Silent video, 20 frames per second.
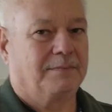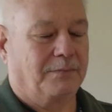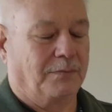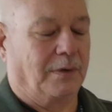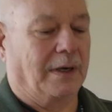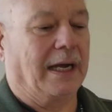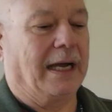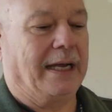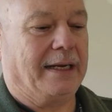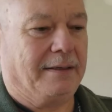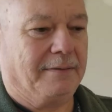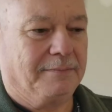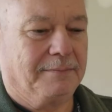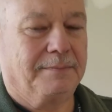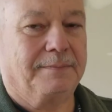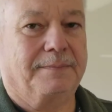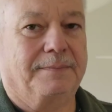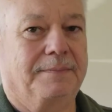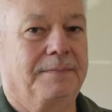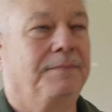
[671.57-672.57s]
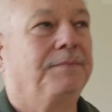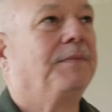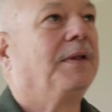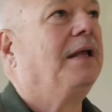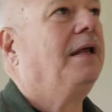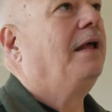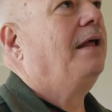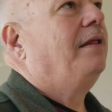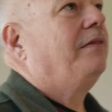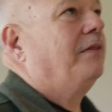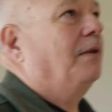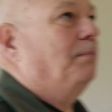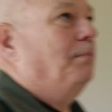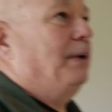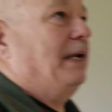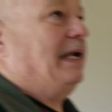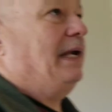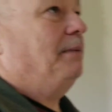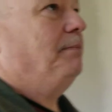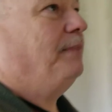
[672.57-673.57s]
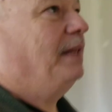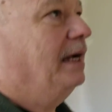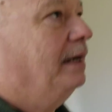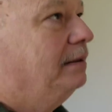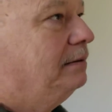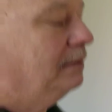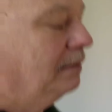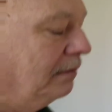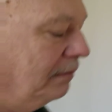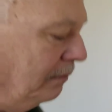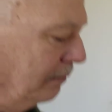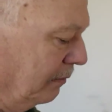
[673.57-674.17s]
Right. Mm-hmm. The beam that